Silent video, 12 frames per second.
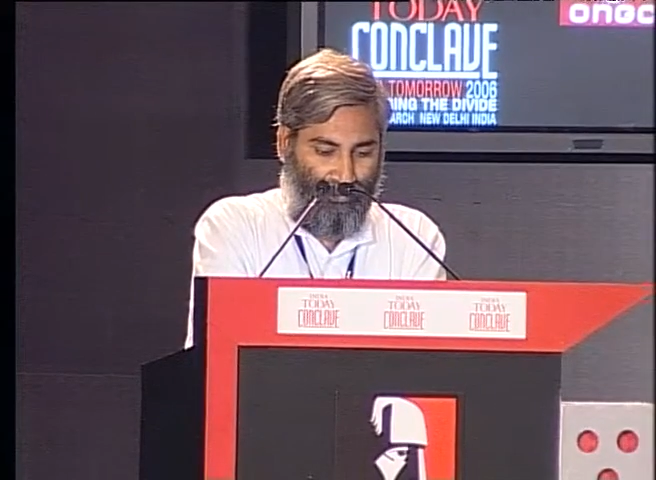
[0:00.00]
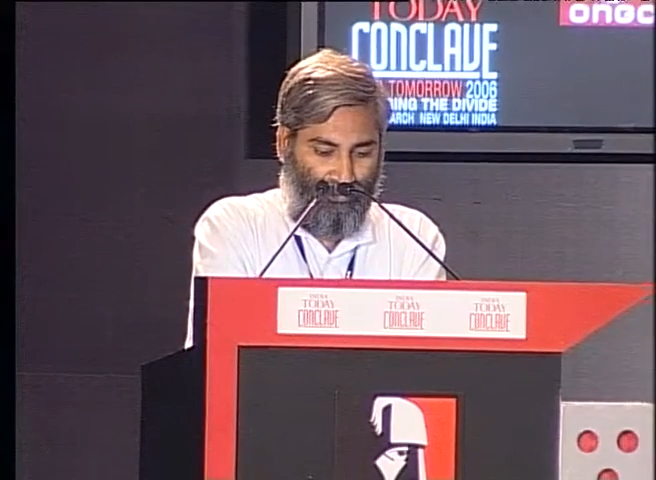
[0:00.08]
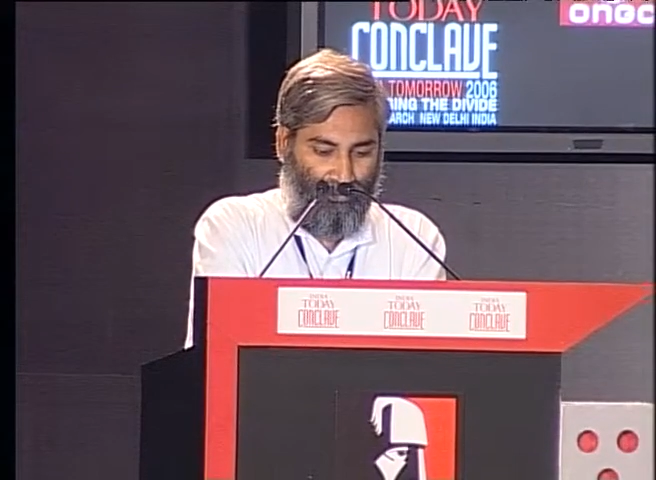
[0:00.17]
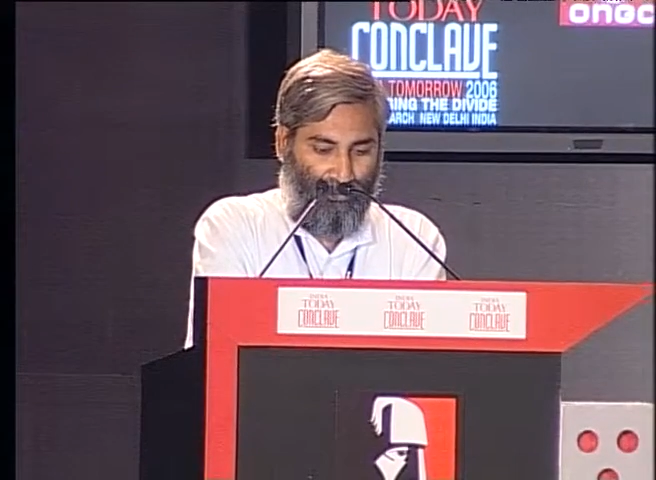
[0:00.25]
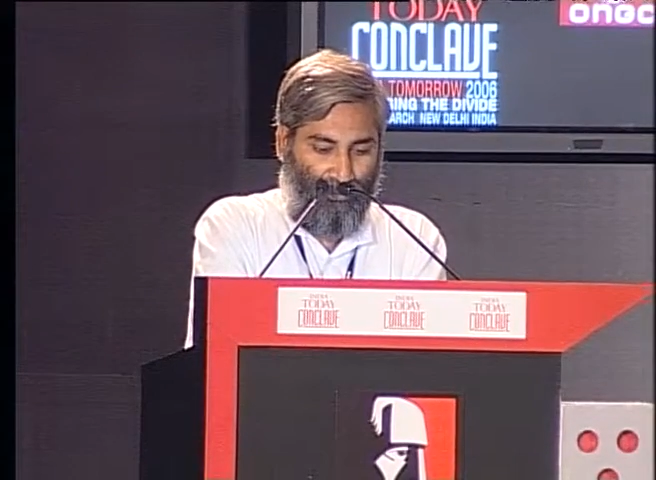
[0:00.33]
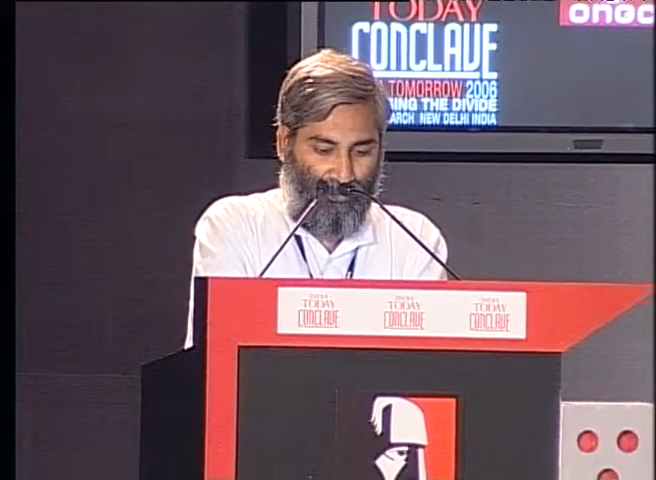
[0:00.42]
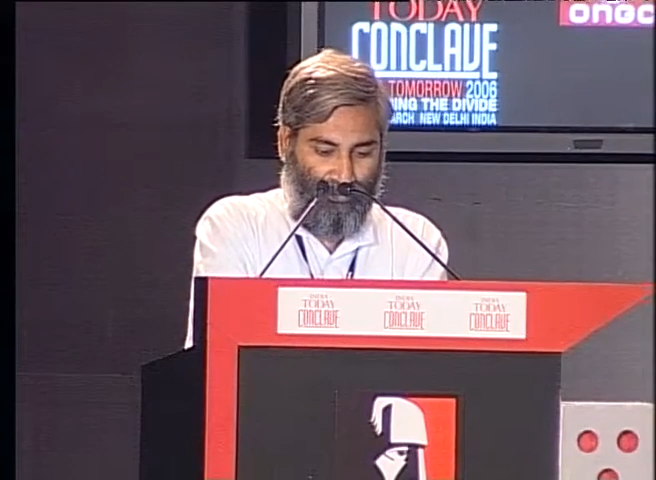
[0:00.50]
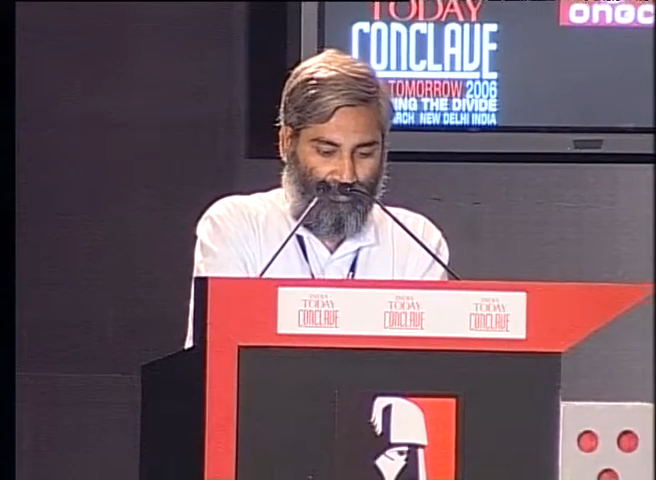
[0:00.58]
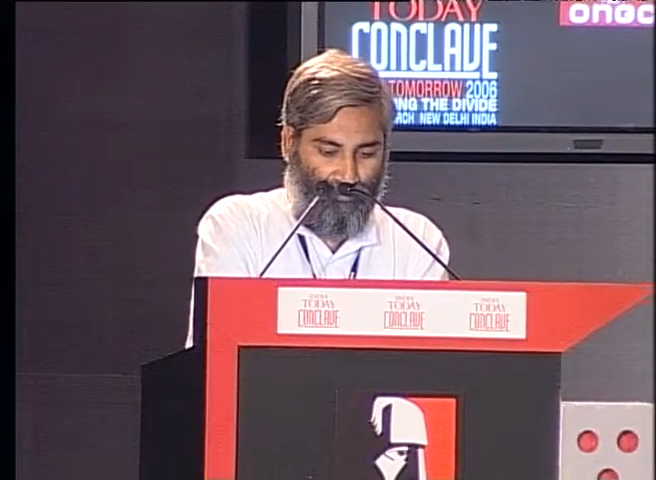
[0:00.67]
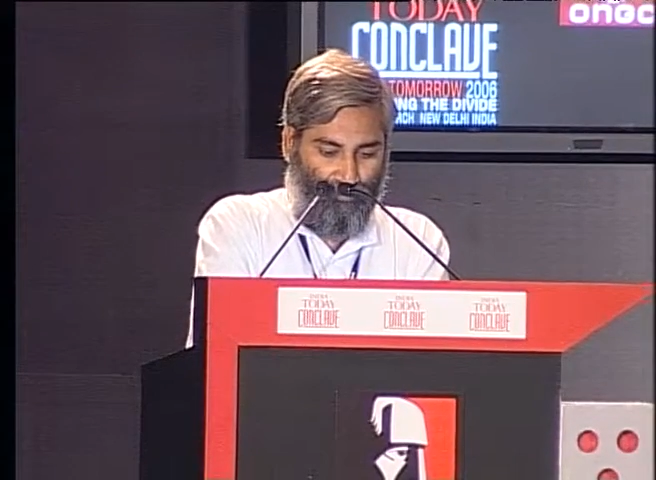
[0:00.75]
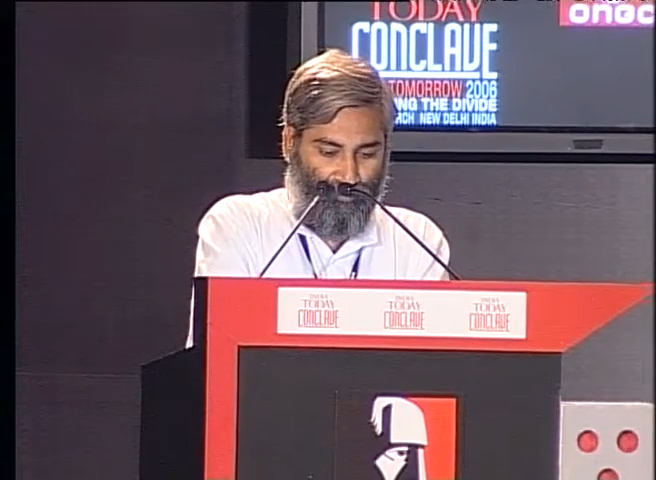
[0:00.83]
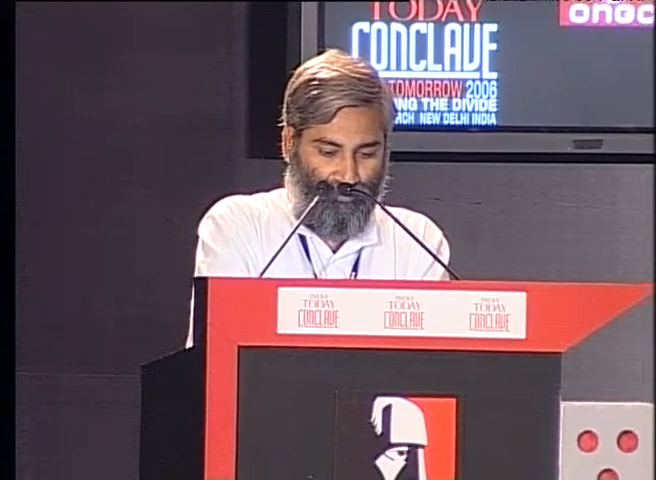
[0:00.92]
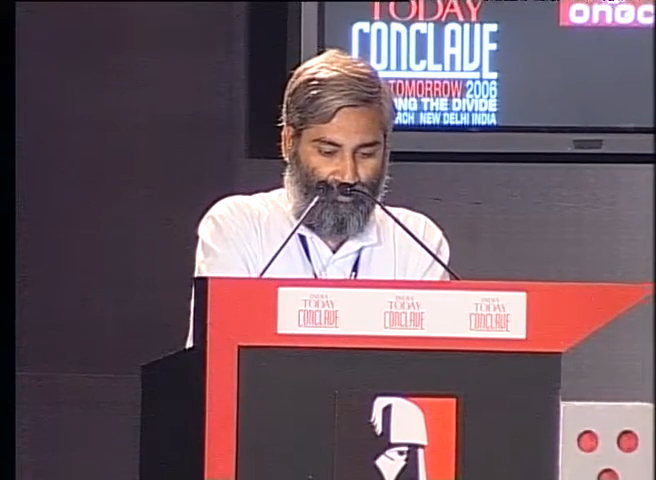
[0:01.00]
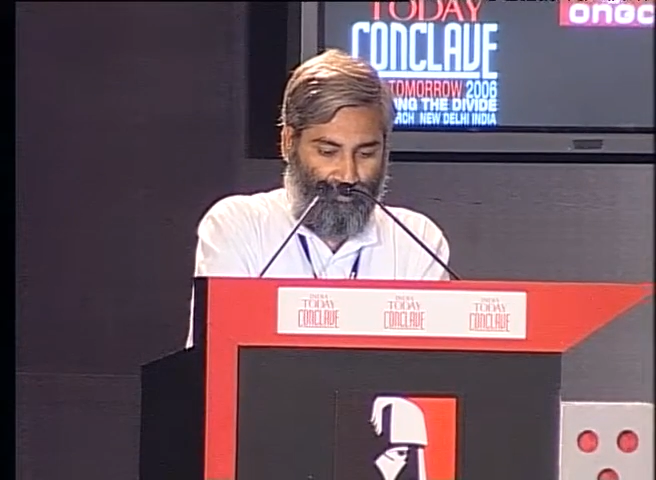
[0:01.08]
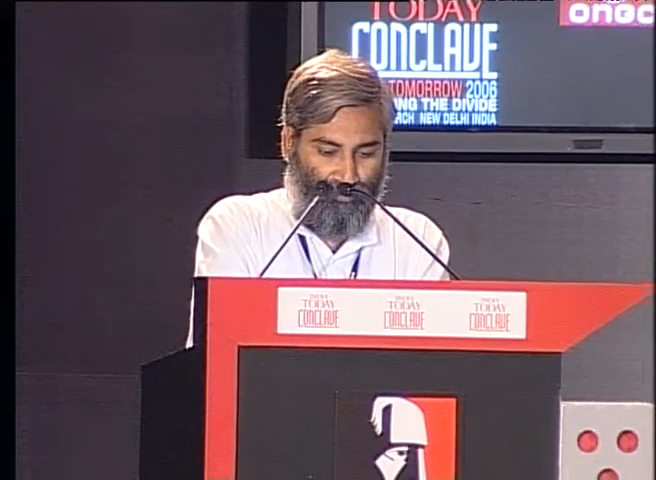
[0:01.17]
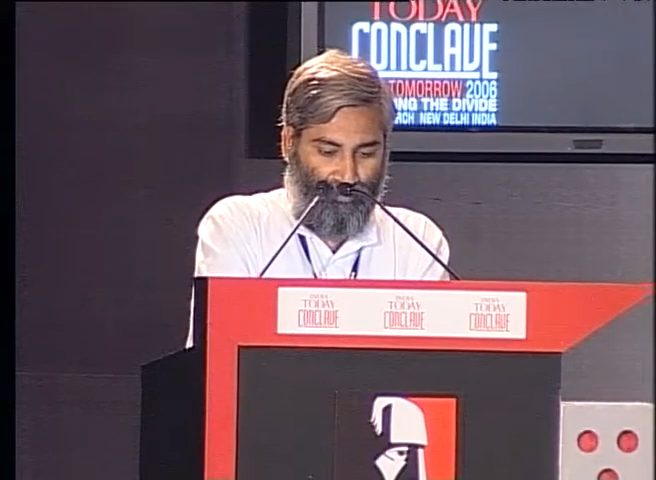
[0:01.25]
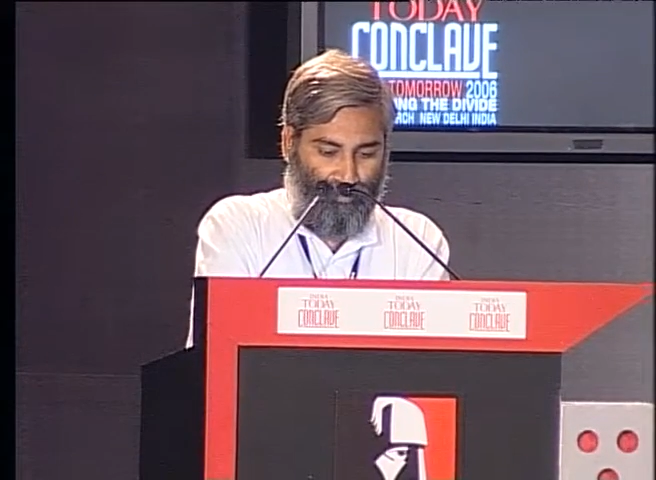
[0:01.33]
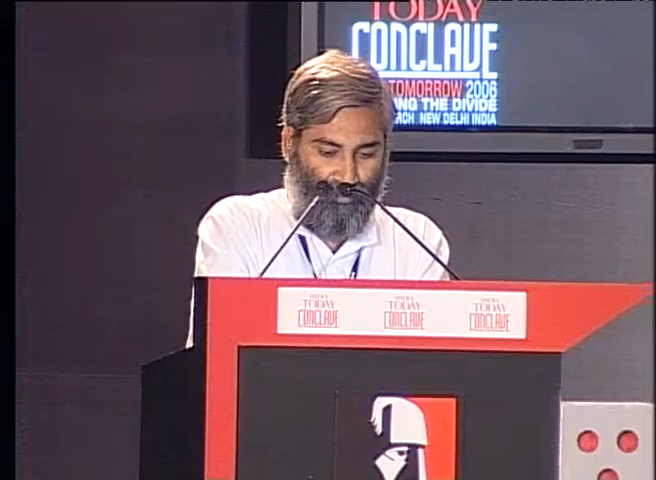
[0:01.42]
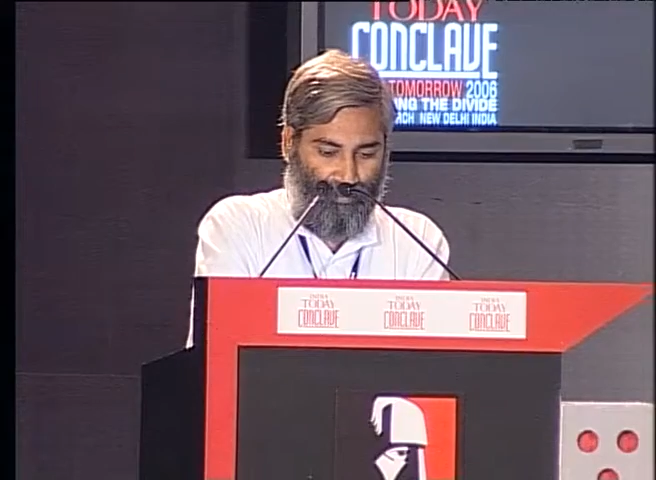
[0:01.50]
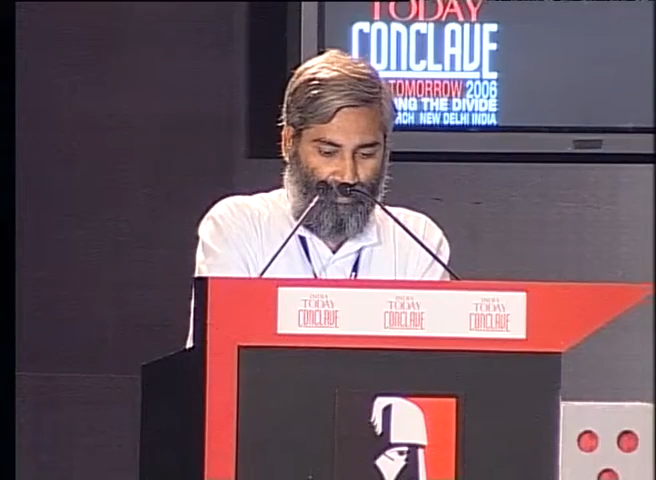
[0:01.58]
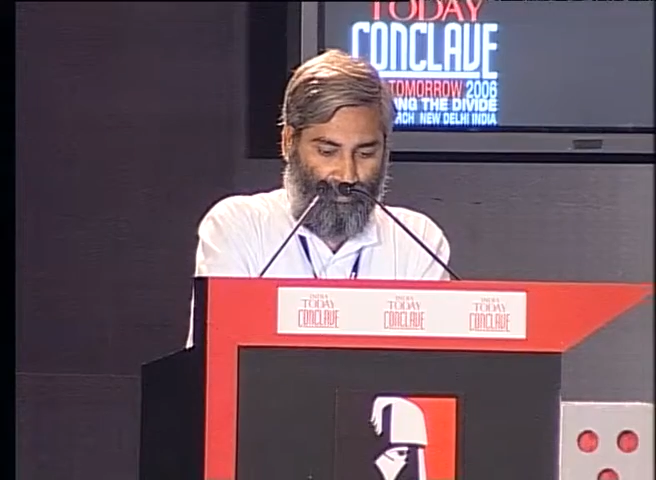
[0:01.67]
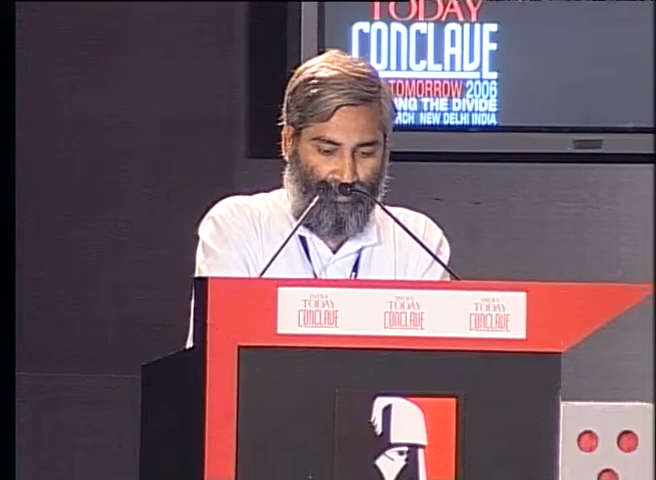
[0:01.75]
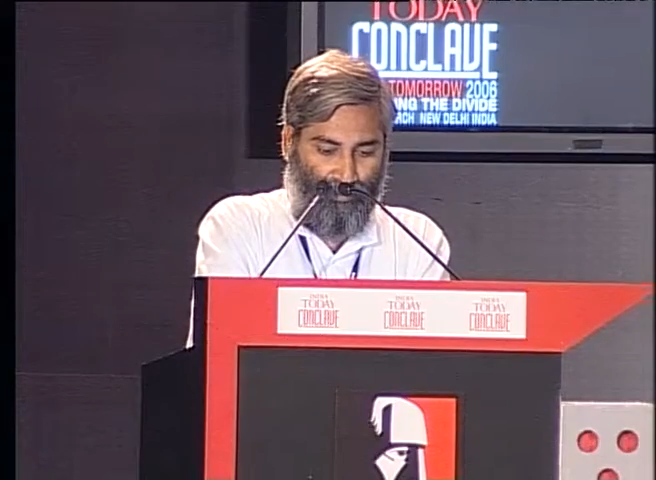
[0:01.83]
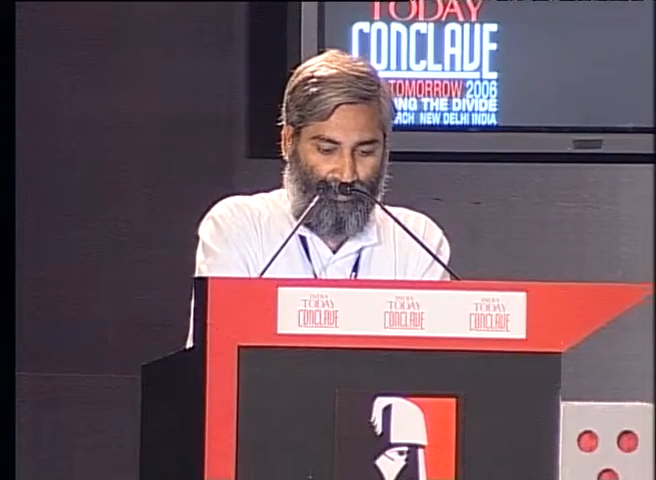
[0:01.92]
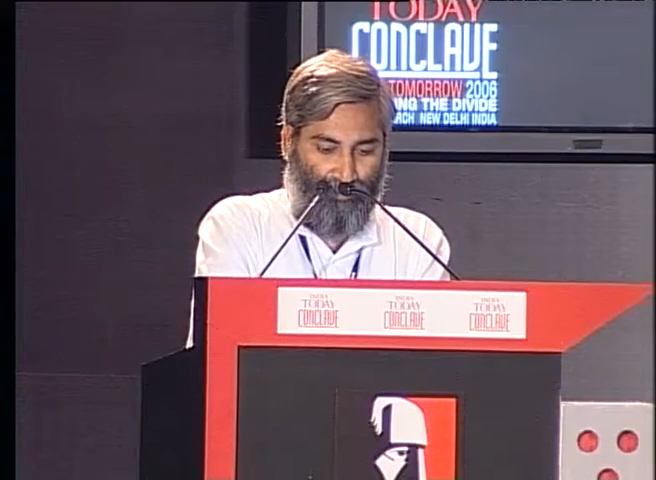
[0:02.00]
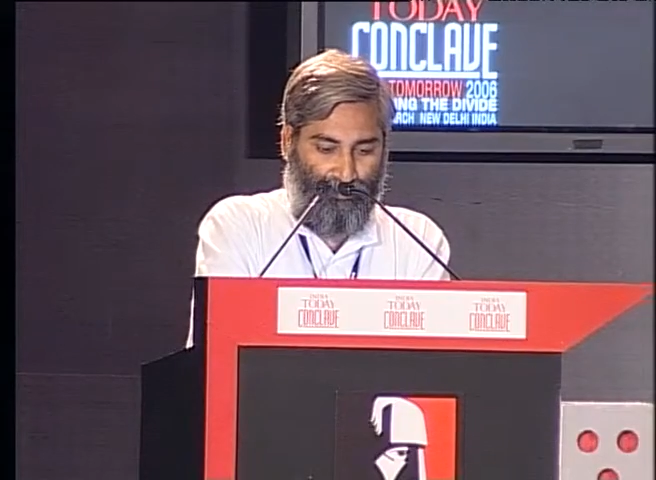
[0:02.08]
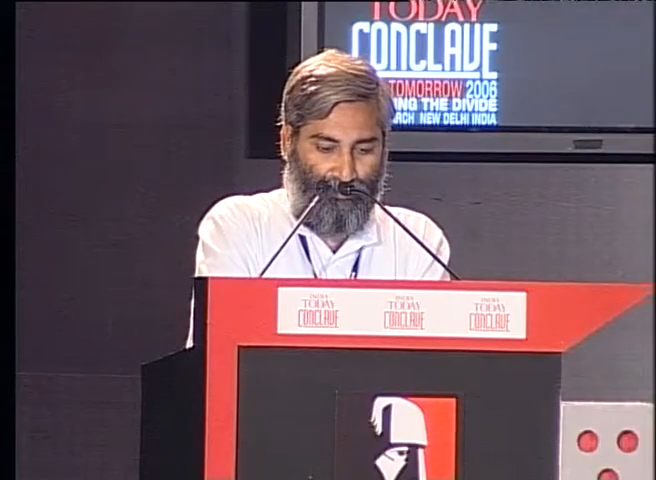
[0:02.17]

at the grassroots, uh,